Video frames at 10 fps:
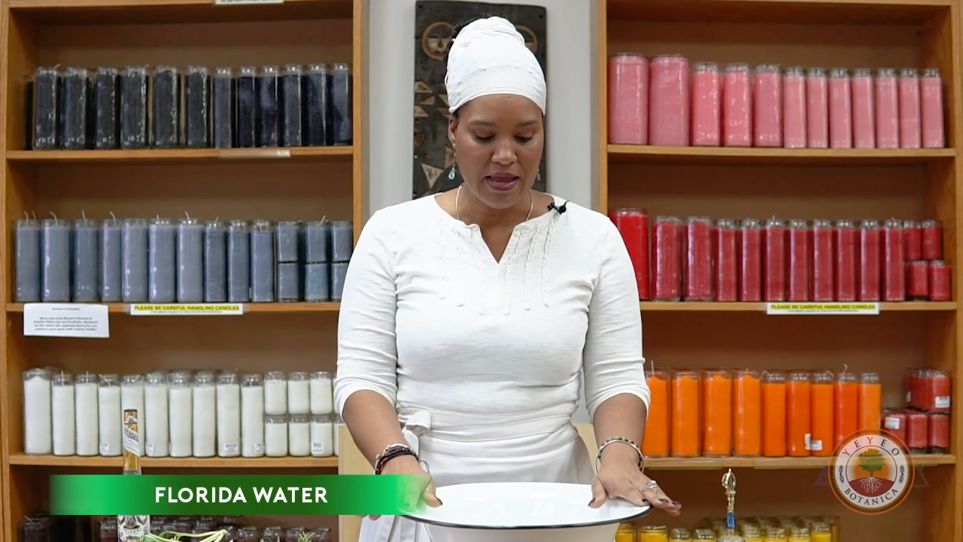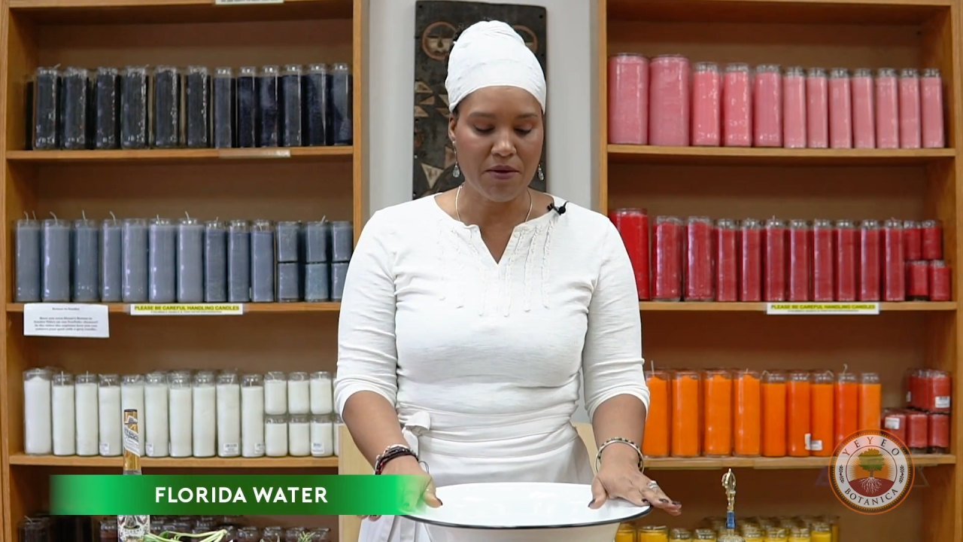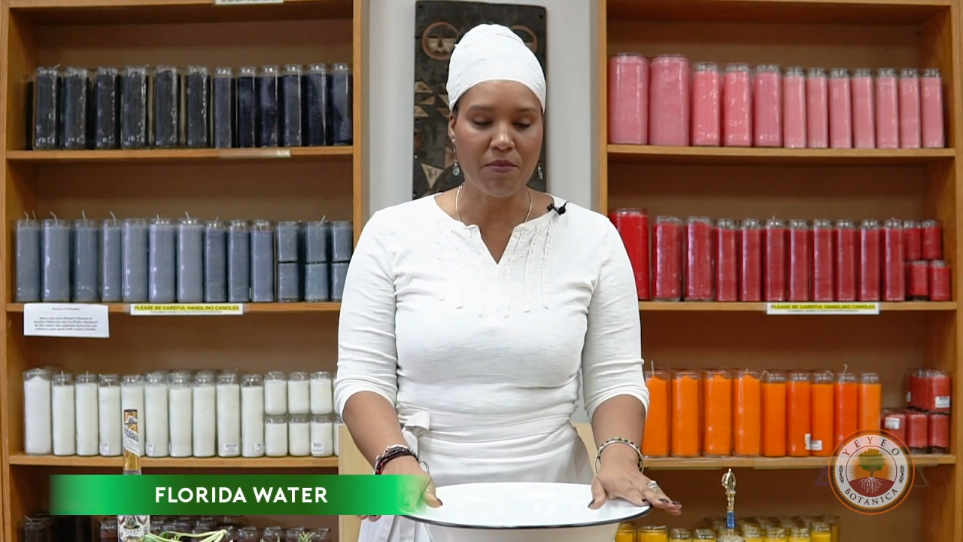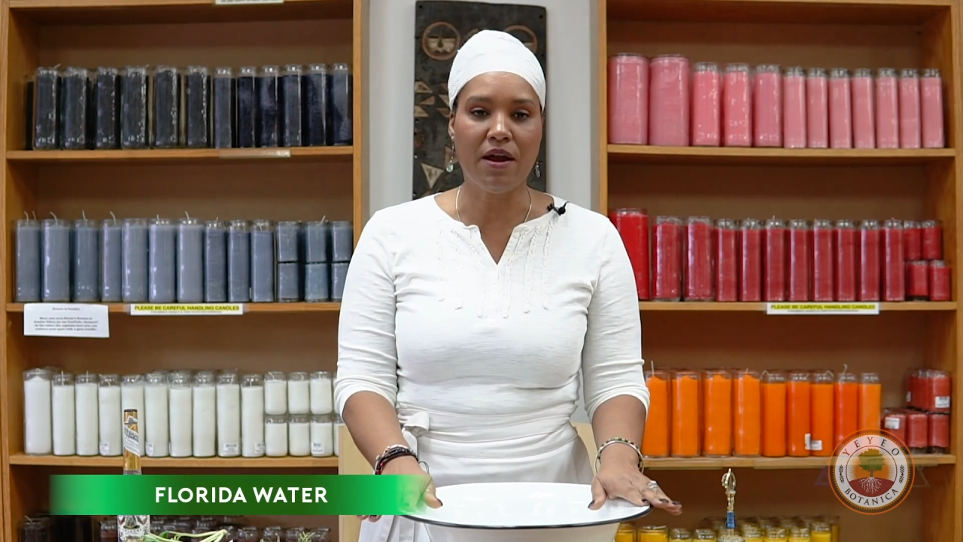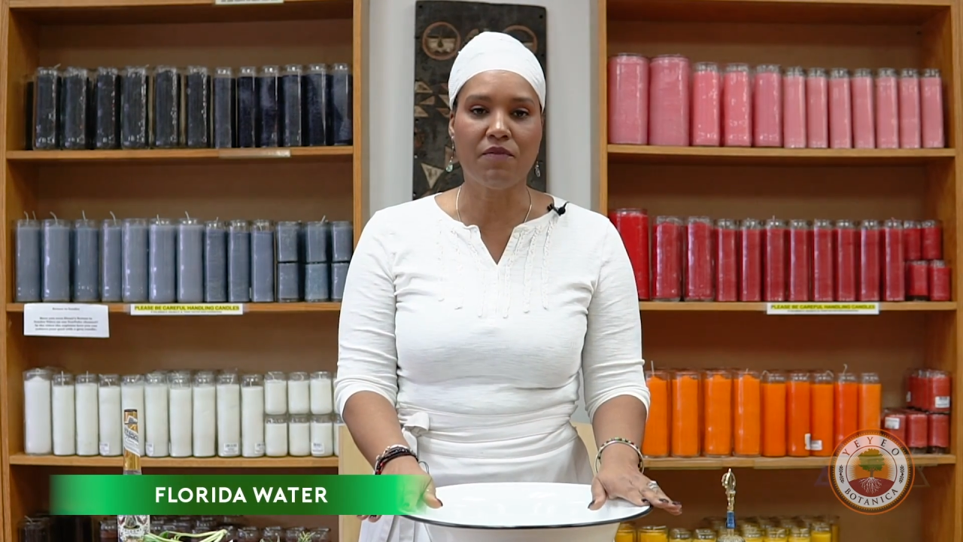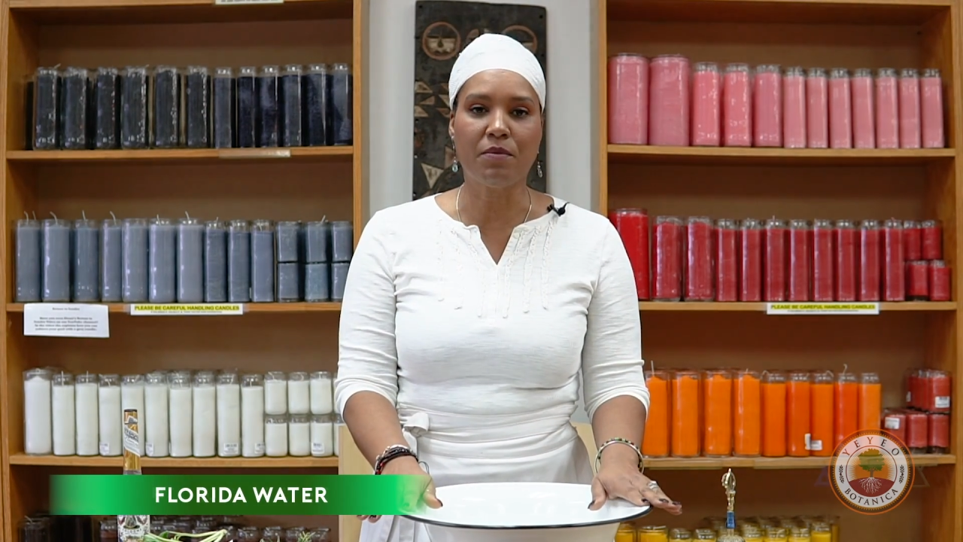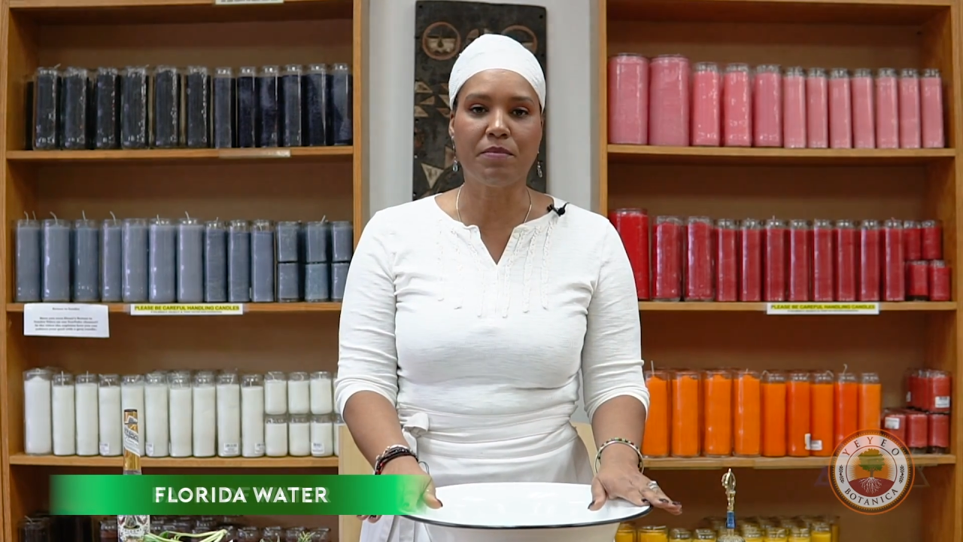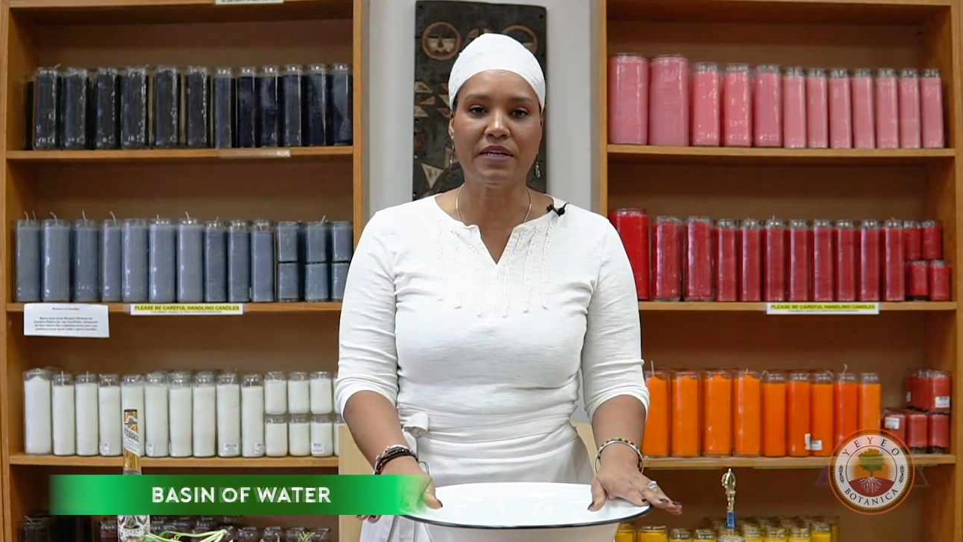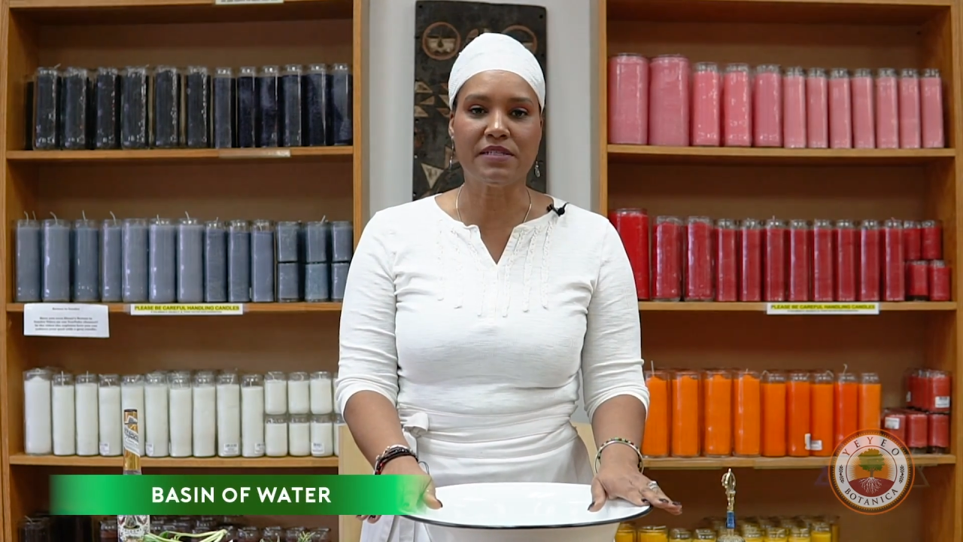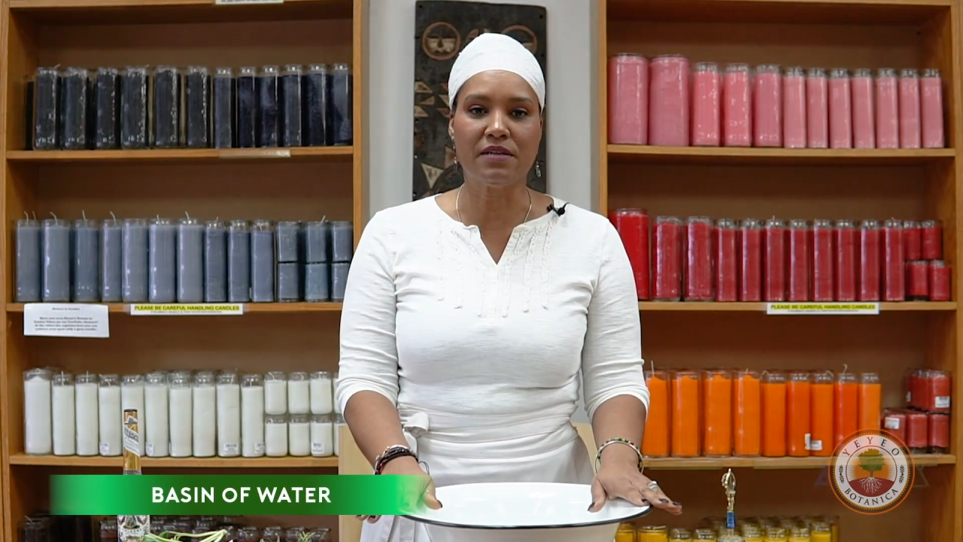and we have our
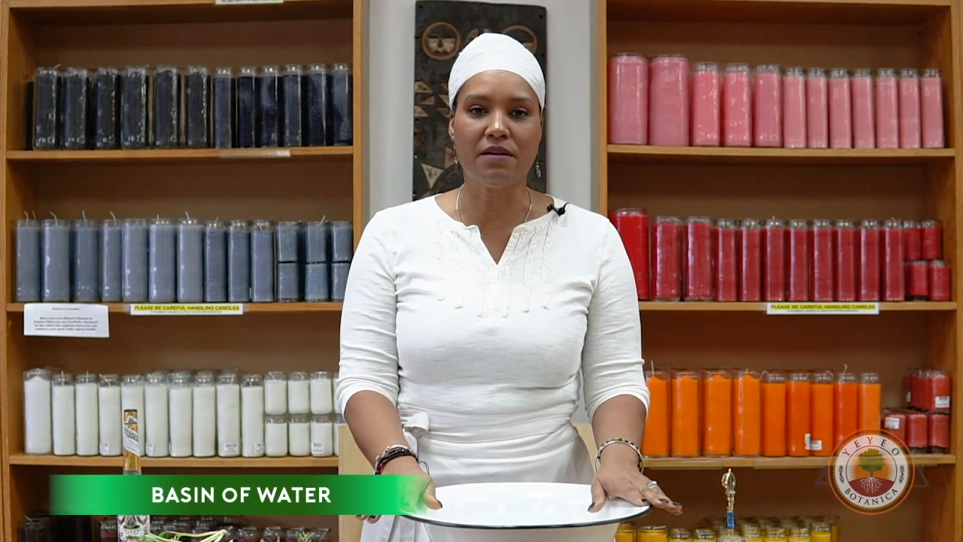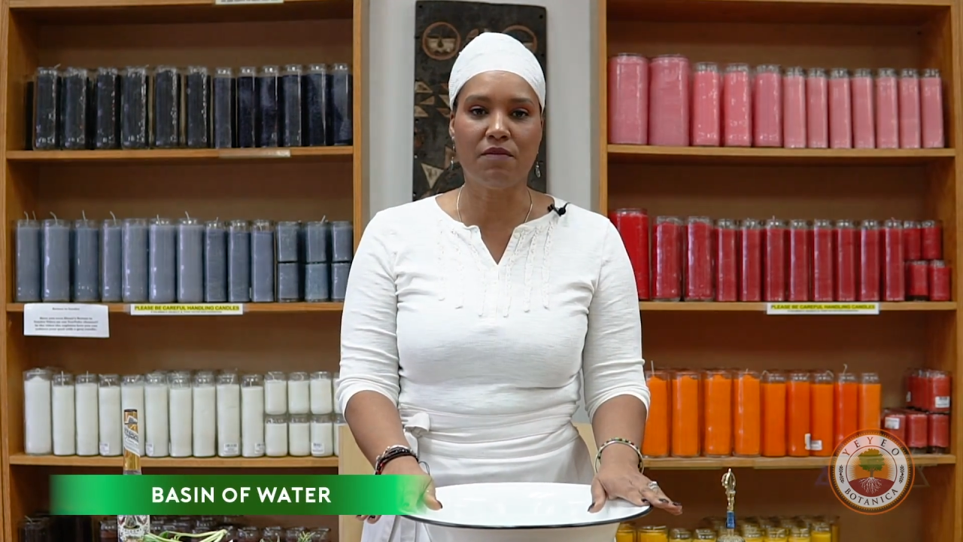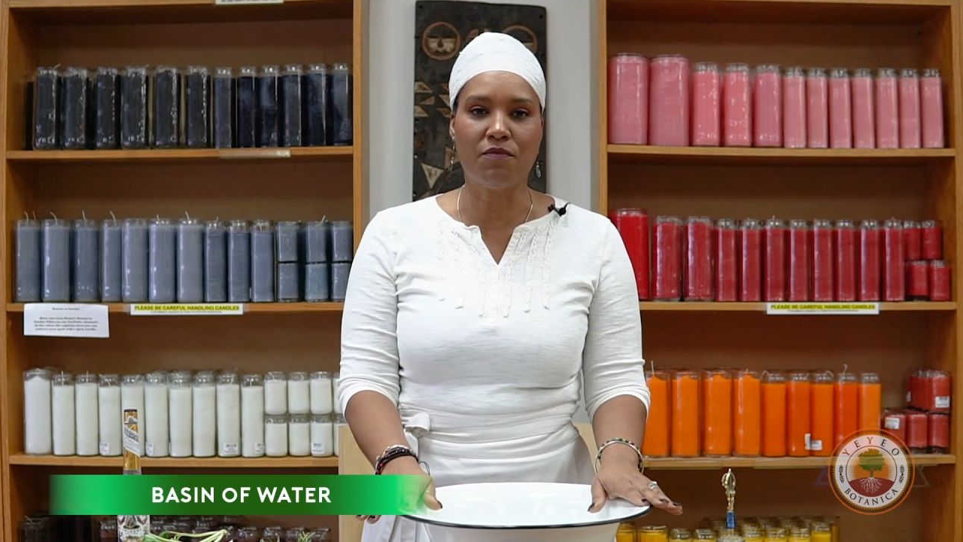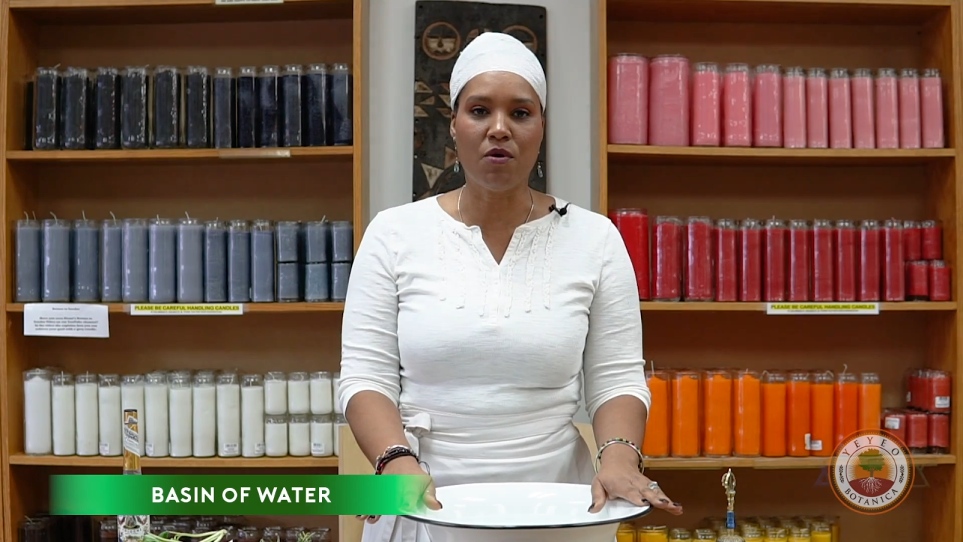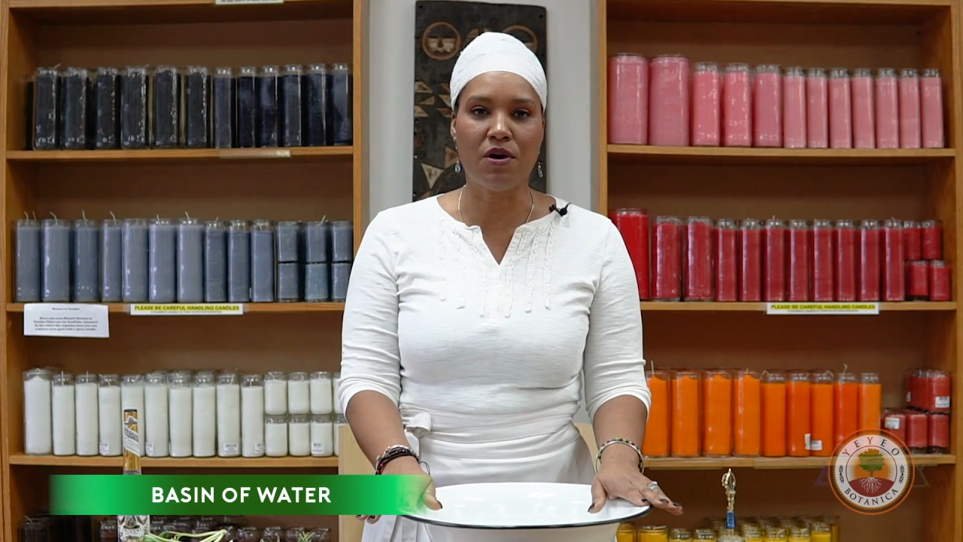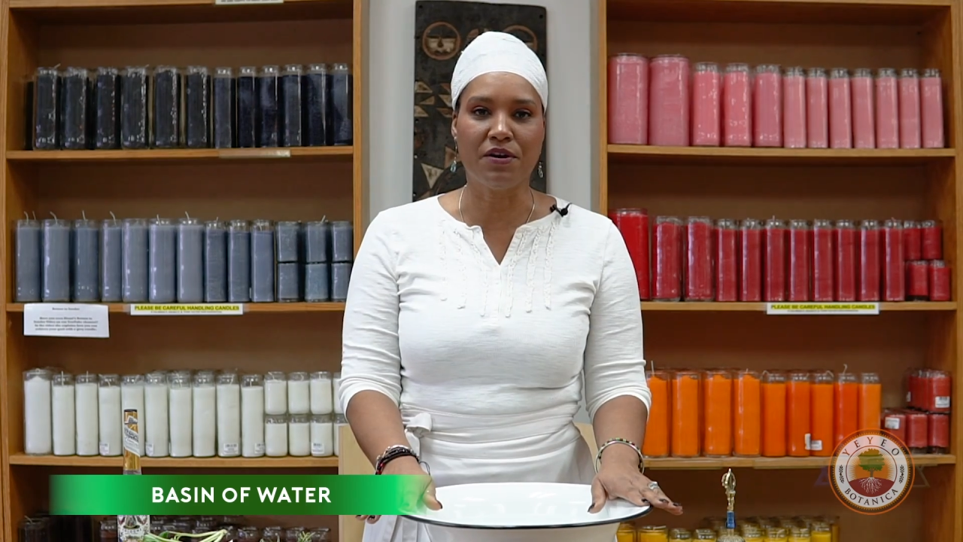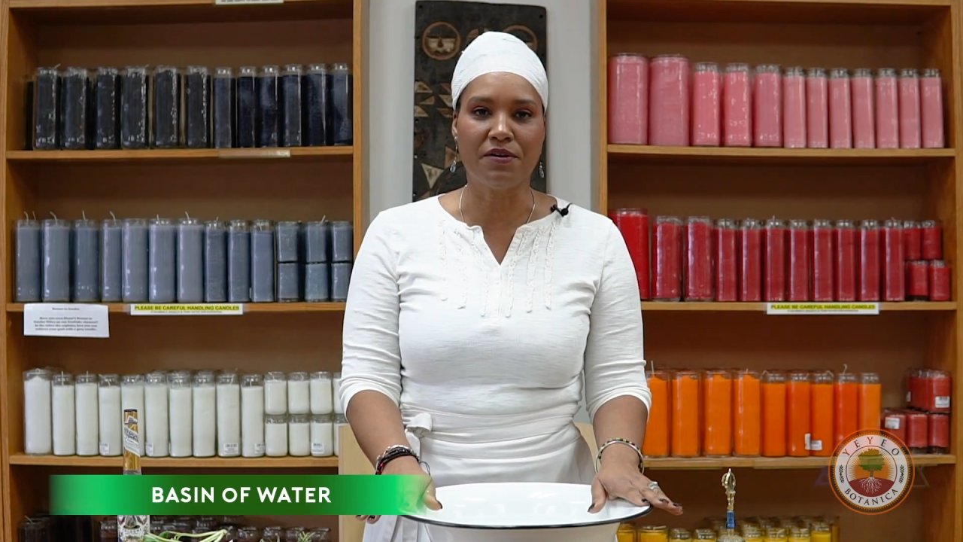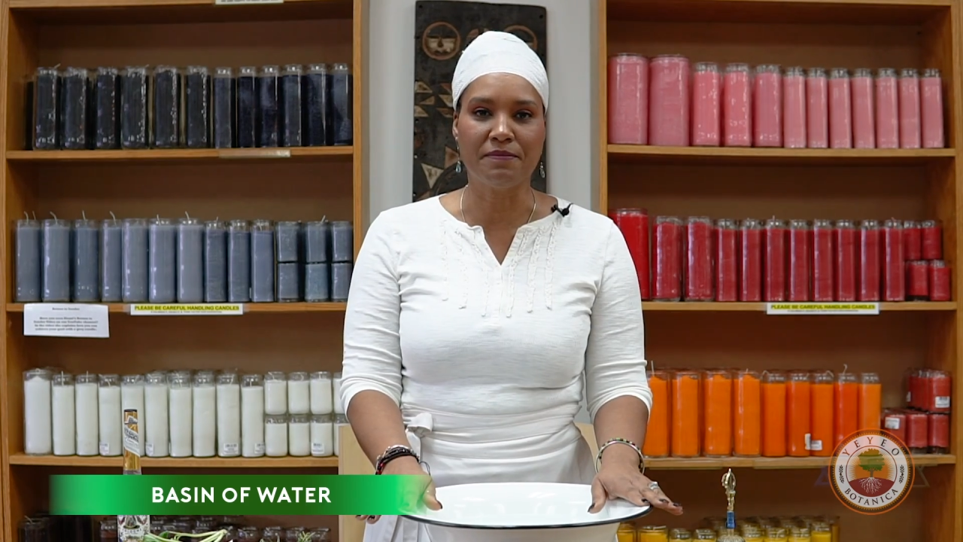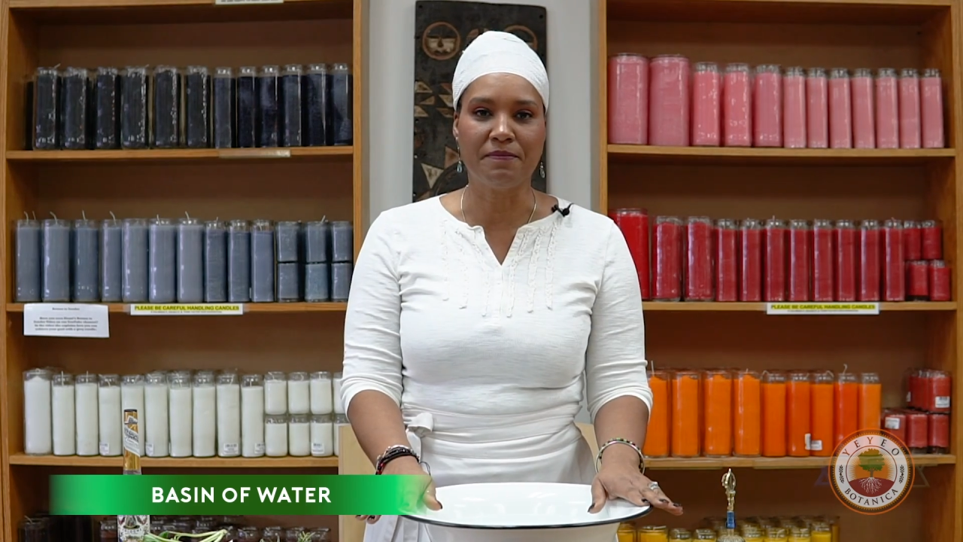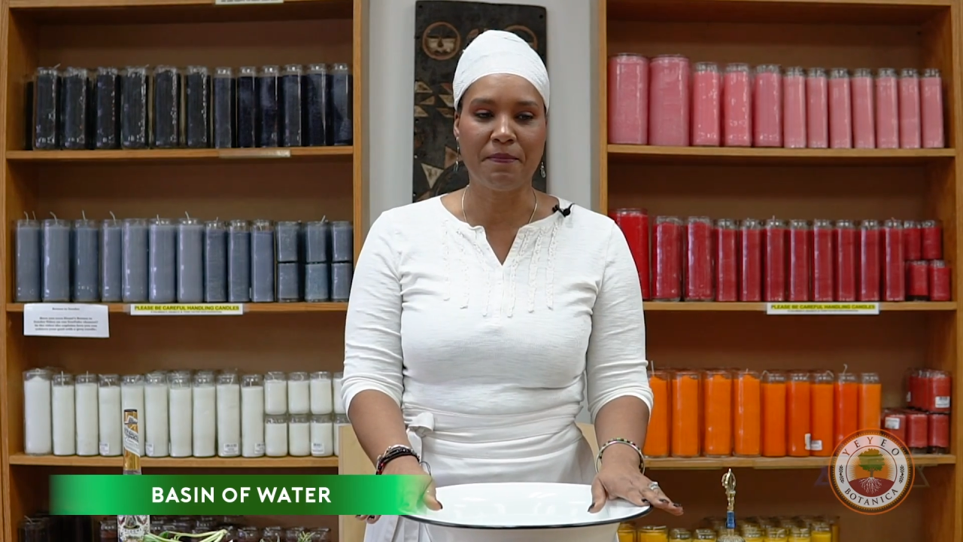basin of water.